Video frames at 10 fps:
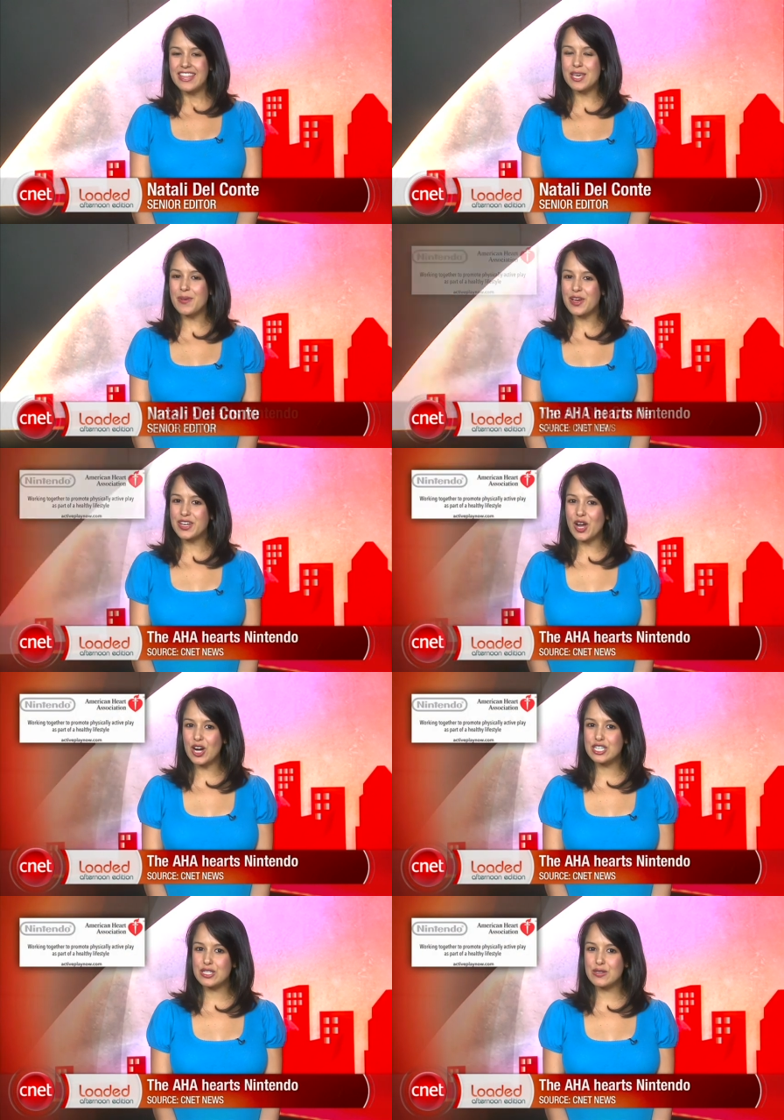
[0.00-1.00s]
The American
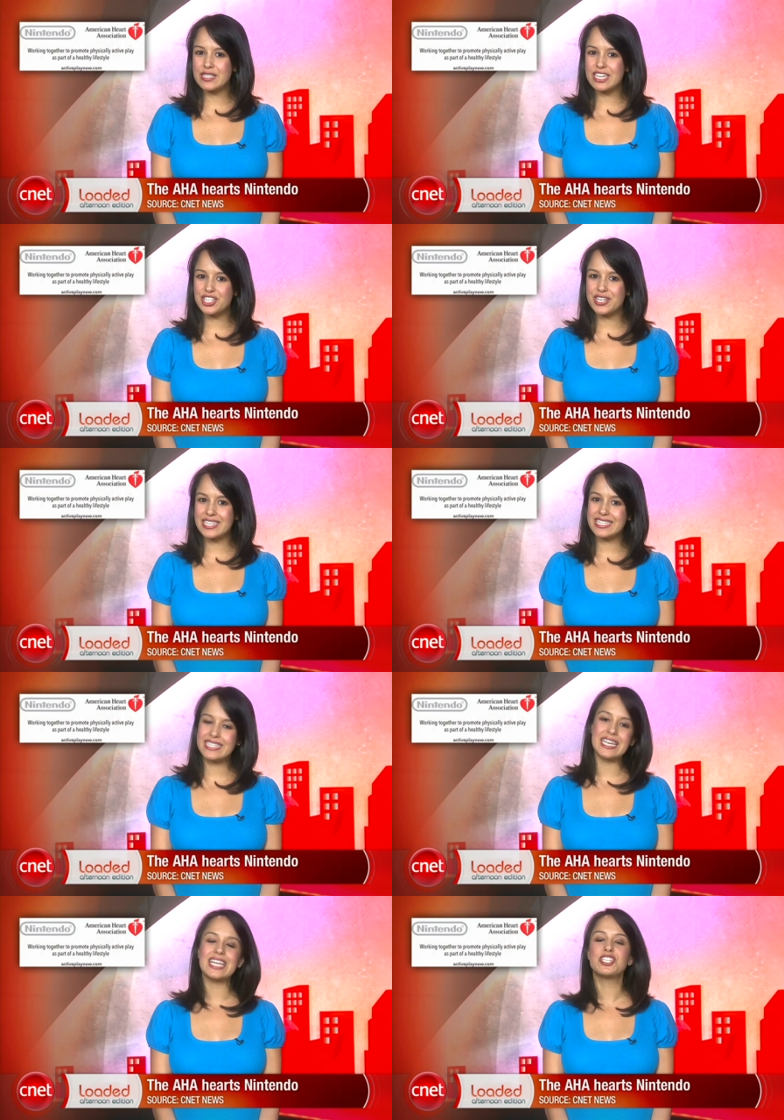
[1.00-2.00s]
Heart Association has
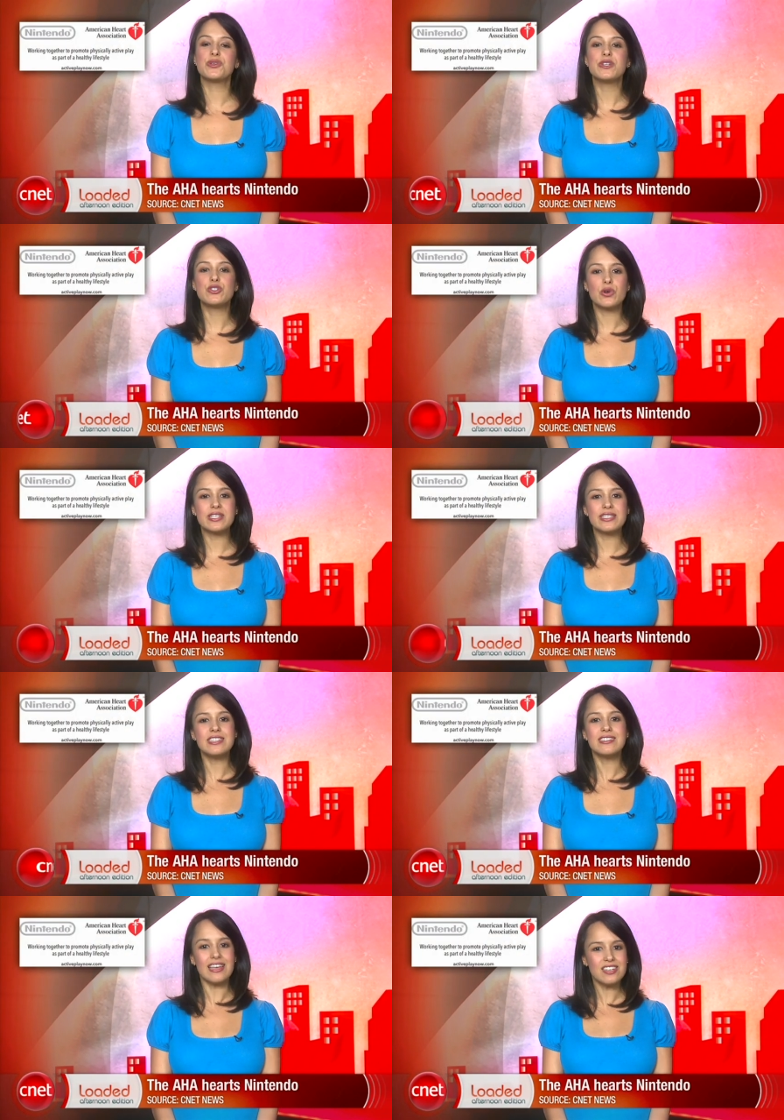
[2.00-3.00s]
decided to endorse
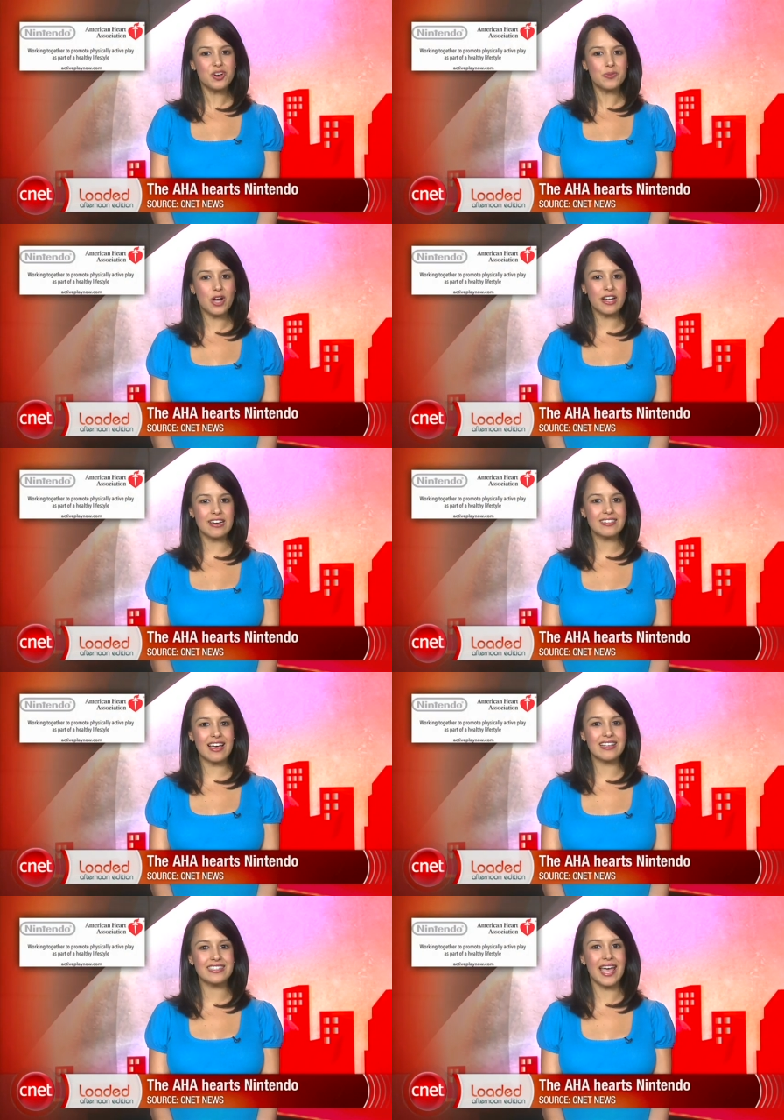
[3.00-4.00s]
Nintendo products
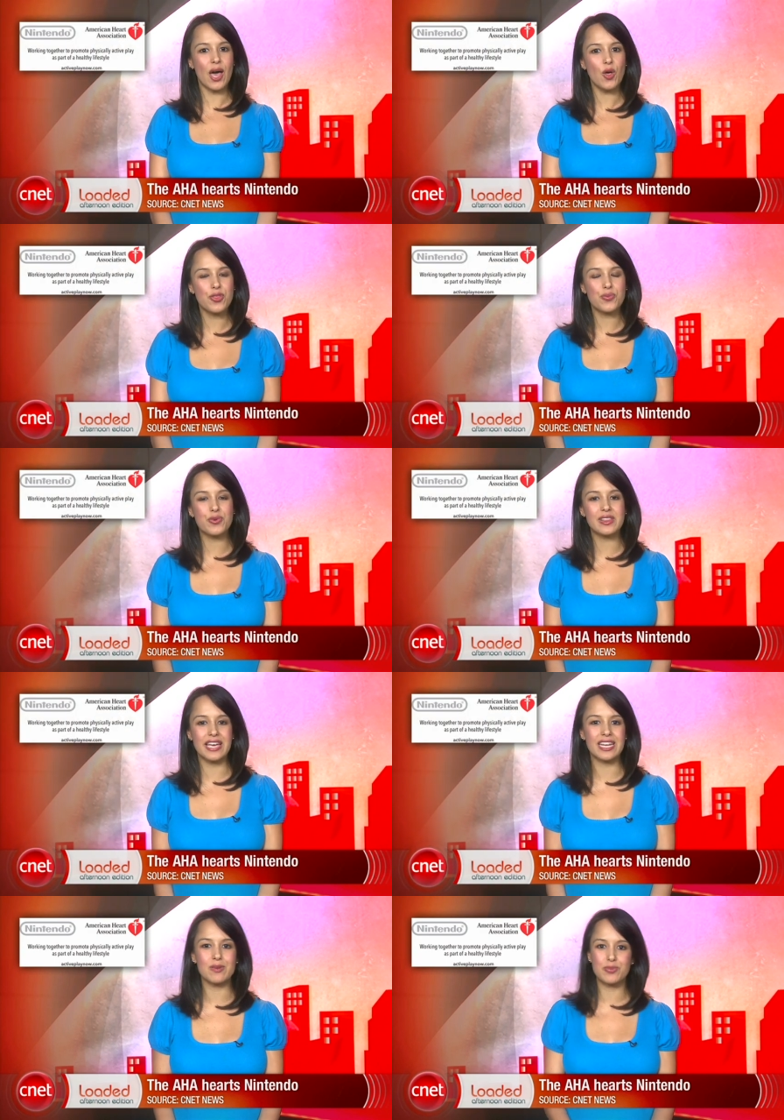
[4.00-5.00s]
as
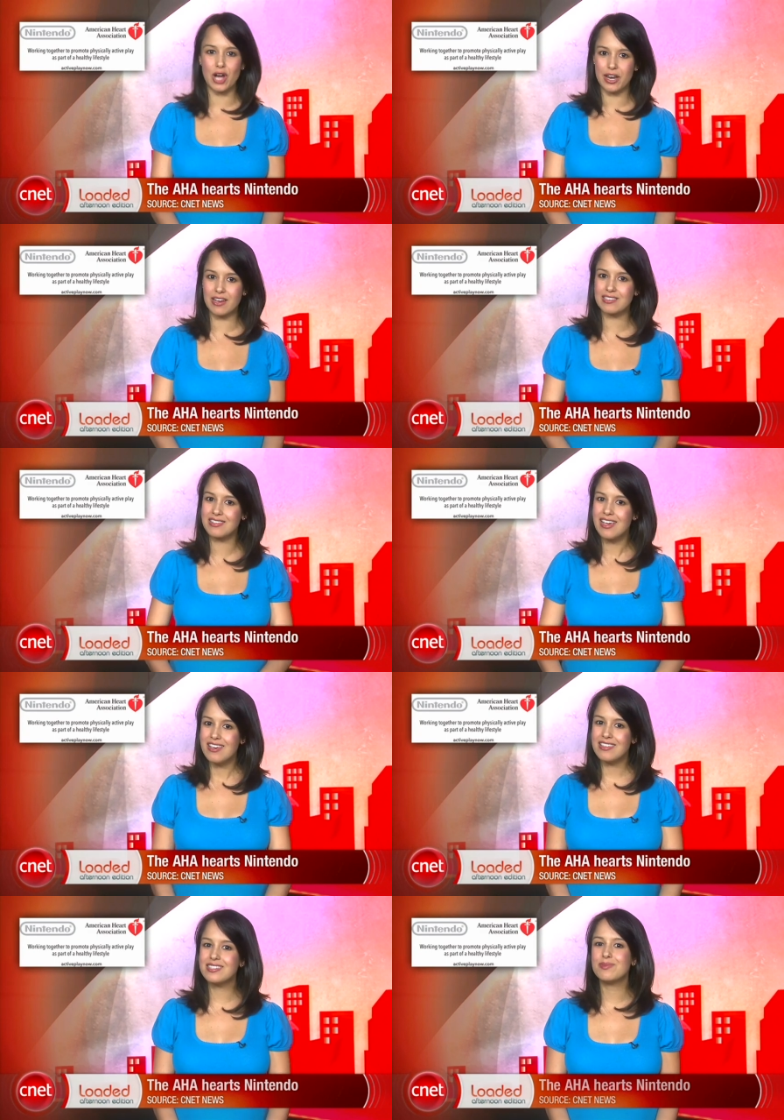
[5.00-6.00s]
health-related products.
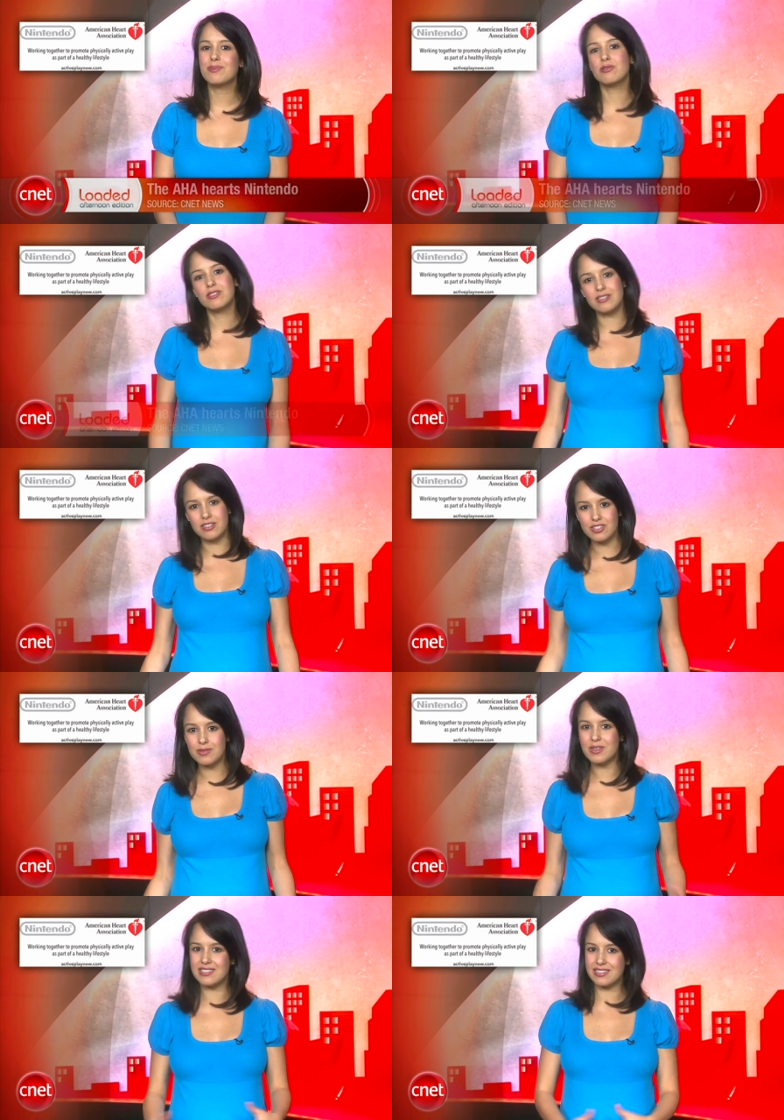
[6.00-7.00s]
This mostly
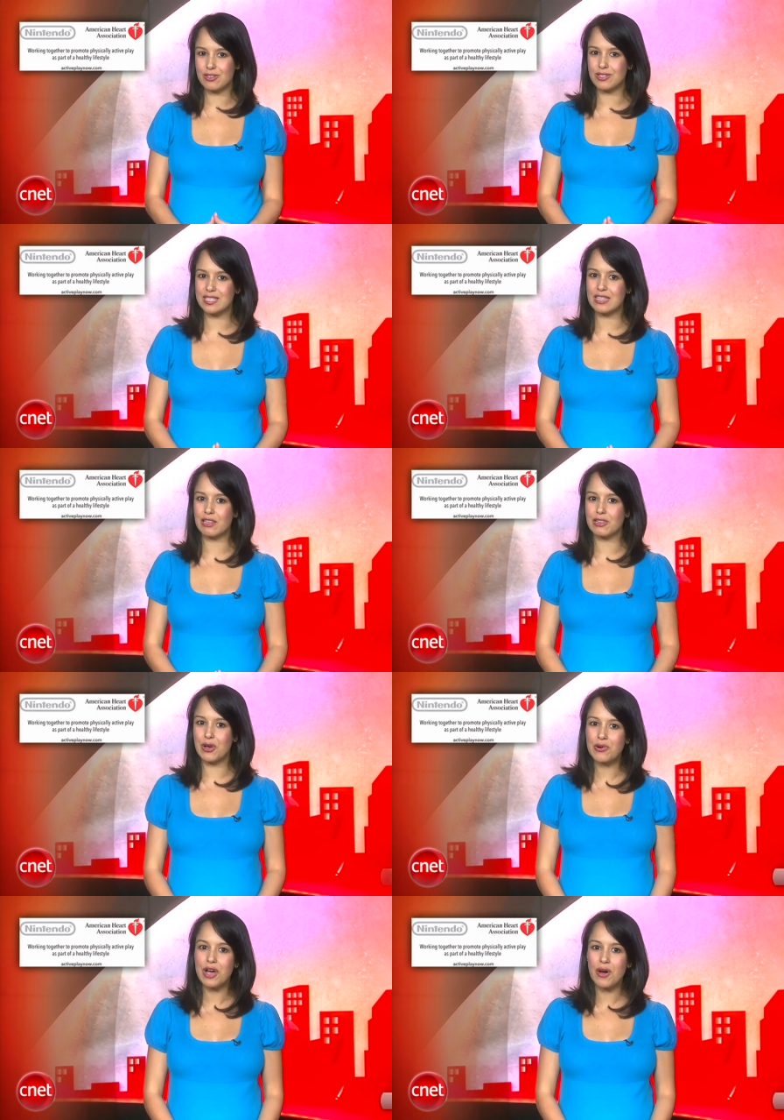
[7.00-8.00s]
just means that you'll see the
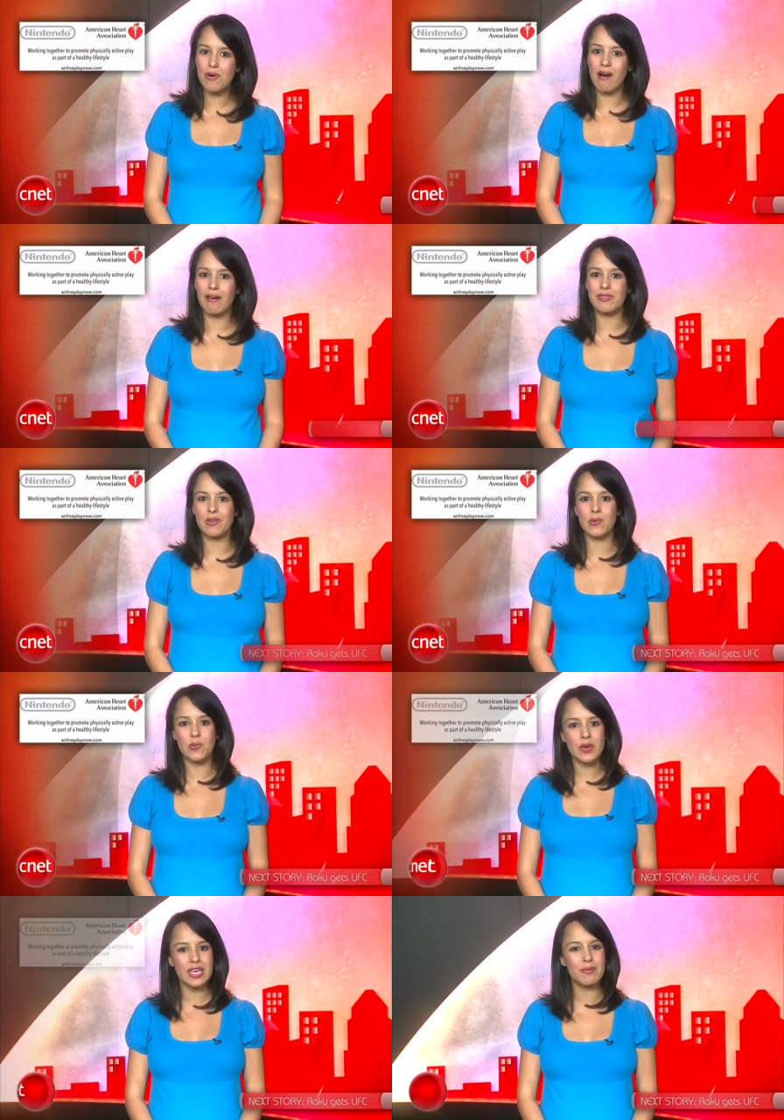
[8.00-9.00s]
logo on the
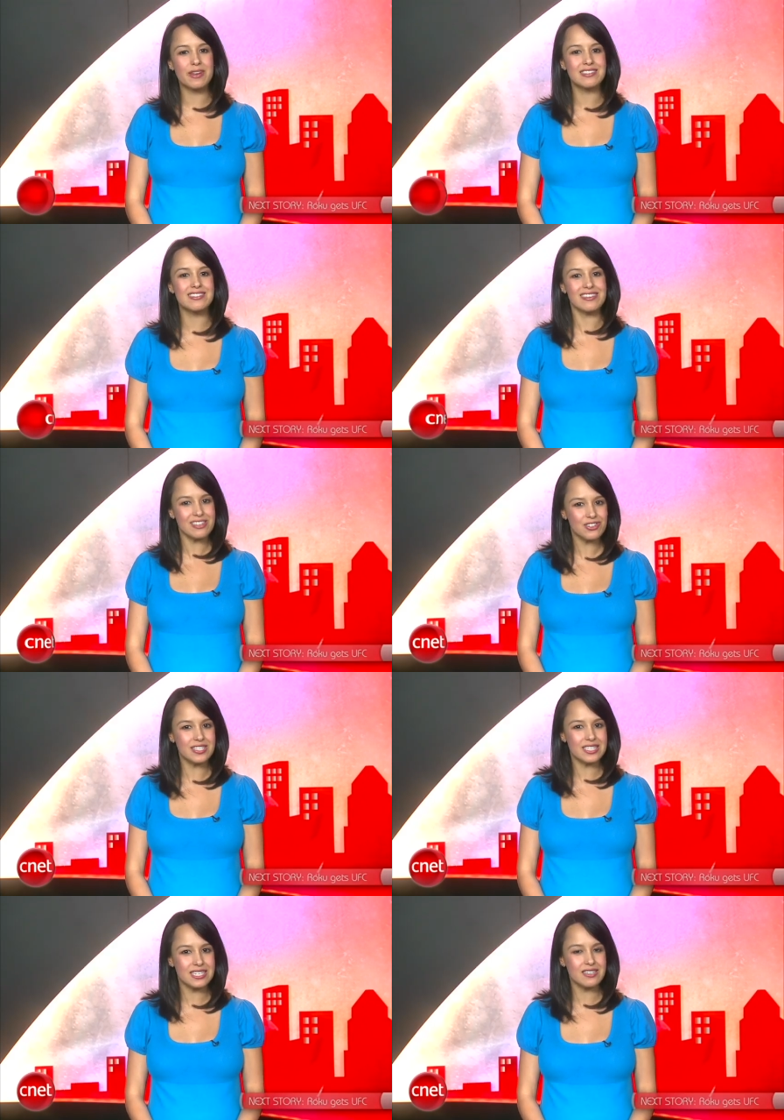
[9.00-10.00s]
Wii, but it's an
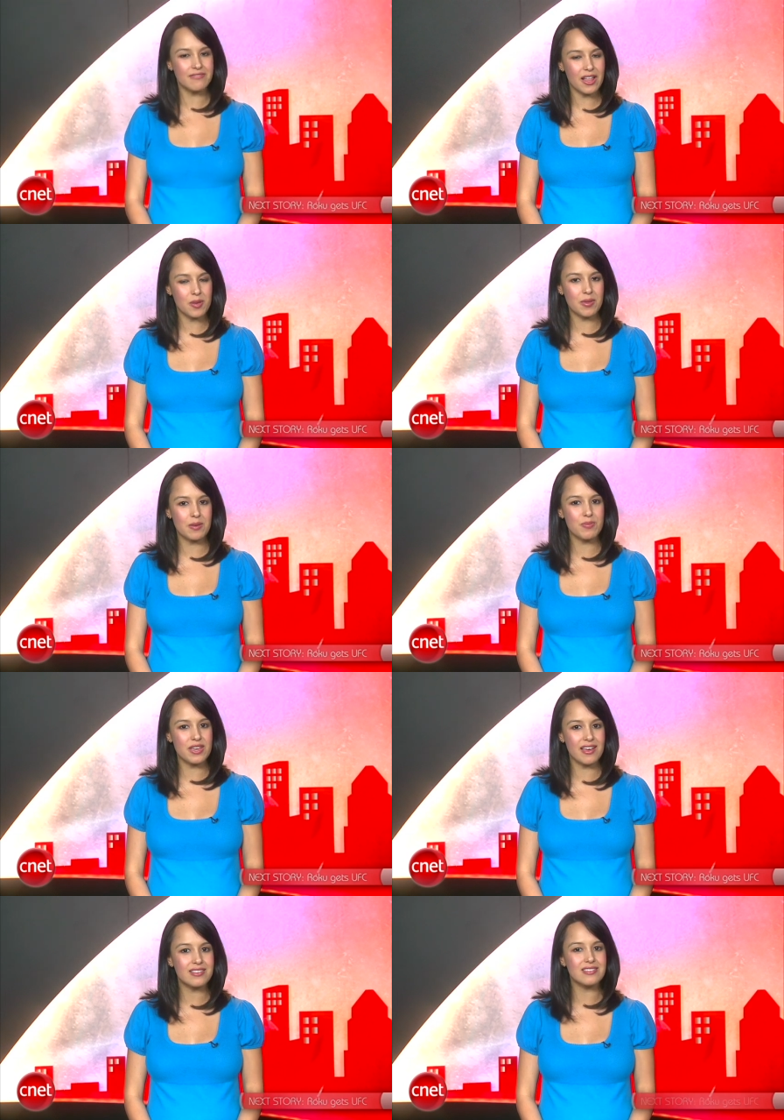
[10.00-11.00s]
interesting development
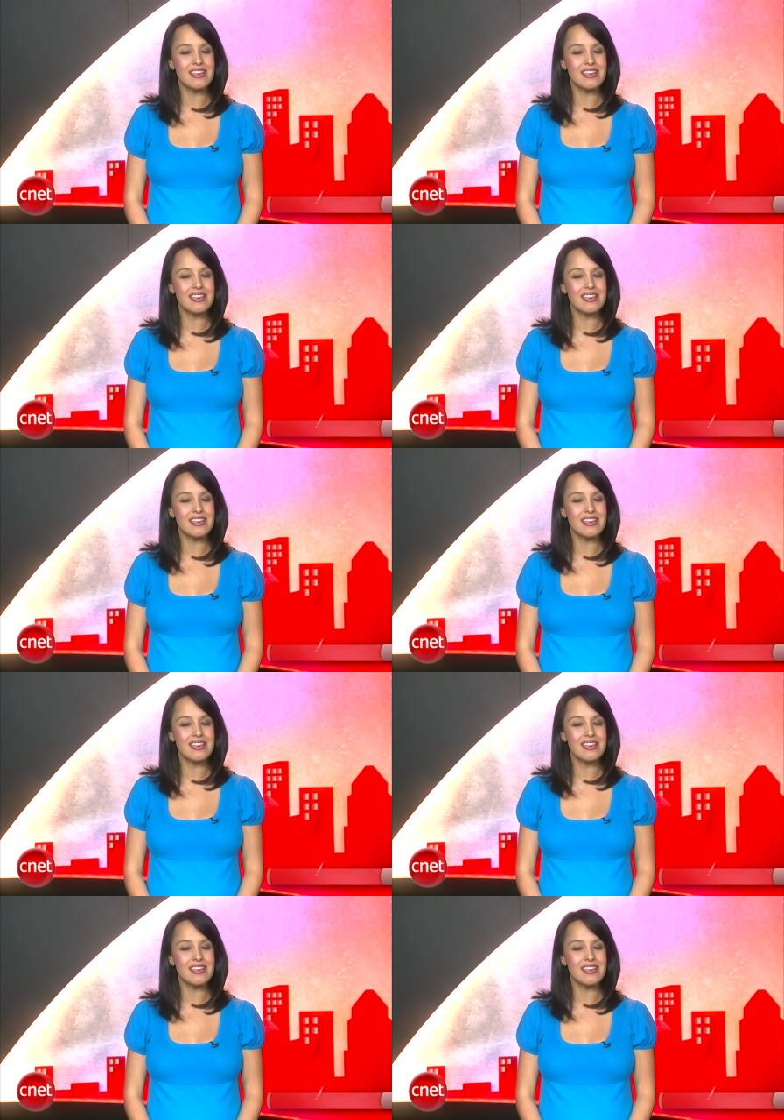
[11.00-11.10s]
because